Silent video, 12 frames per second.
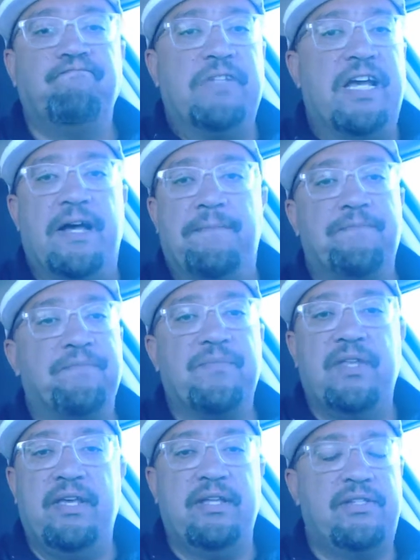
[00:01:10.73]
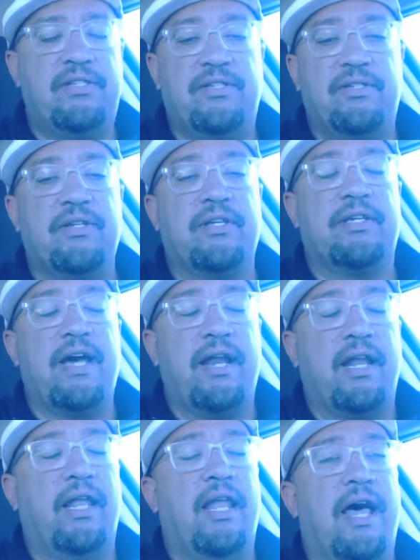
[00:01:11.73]
Yeah. It's
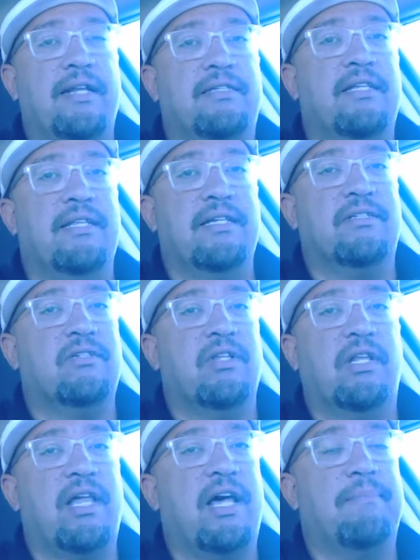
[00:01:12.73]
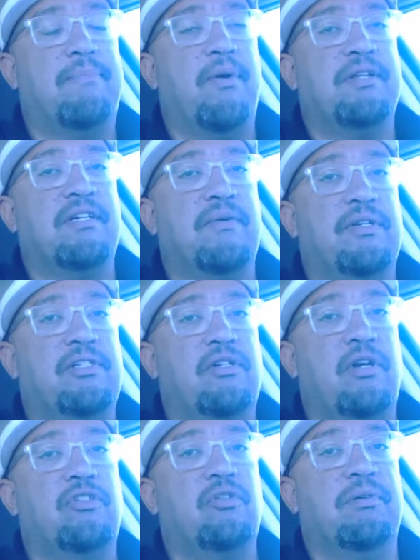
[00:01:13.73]
got a lot to this. There's a lot of points I want to
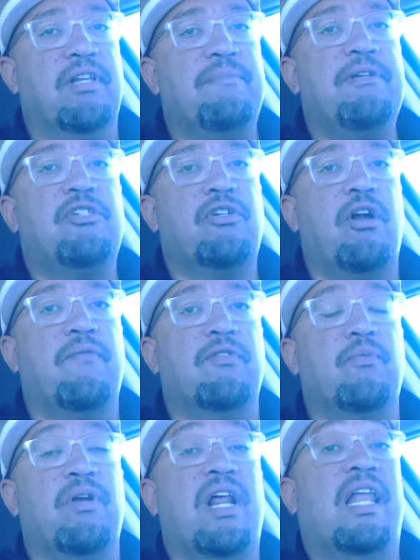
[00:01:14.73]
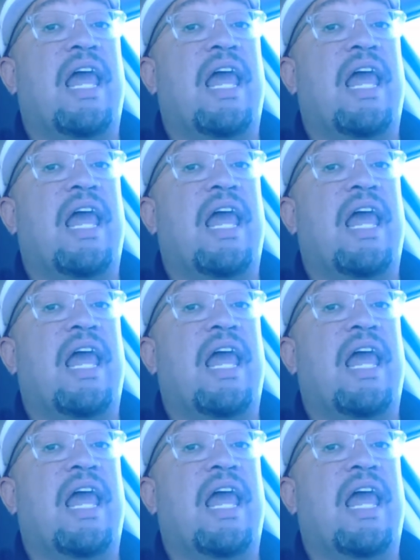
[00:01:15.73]
start to, but let me start off with what